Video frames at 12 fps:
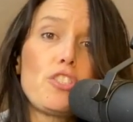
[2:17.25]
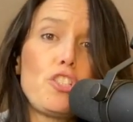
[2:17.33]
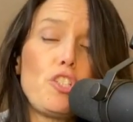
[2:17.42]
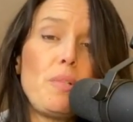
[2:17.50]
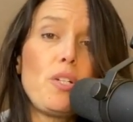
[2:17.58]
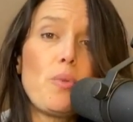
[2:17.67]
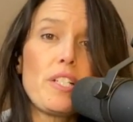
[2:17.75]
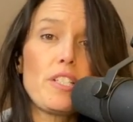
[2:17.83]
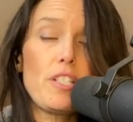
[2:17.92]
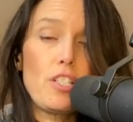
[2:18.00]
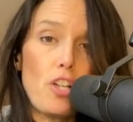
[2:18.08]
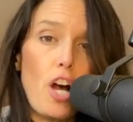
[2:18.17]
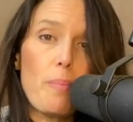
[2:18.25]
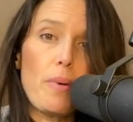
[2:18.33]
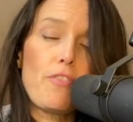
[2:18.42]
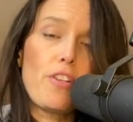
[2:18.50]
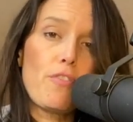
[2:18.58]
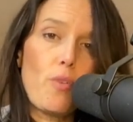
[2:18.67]
Should you be going to the top
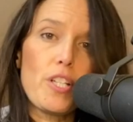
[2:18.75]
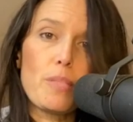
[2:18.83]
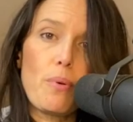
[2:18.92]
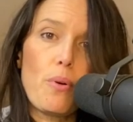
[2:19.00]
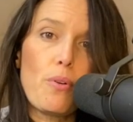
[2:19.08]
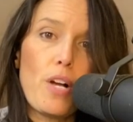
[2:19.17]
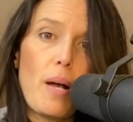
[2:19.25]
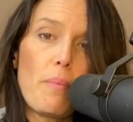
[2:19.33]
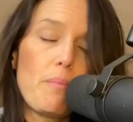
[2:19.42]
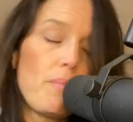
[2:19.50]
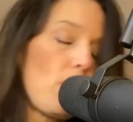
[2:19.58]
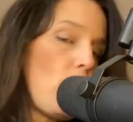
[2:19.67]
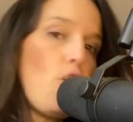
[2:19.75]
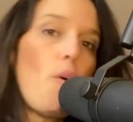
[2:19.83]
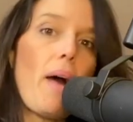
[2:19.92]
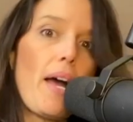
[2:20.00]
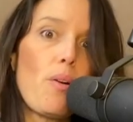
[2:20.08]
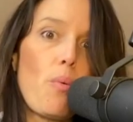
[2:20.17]
of your voice program no
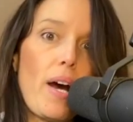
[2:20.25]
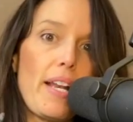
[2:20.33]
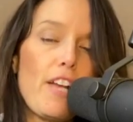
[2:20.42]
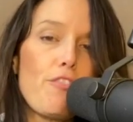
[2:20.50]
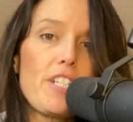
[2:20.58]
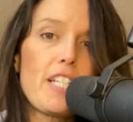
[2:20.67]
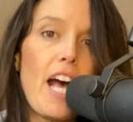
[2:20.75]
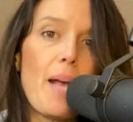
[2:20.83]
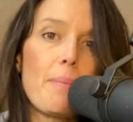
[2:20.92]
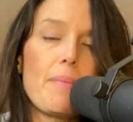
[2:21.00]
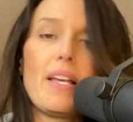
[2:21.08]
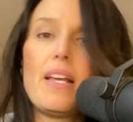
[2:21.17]
matter what, every time?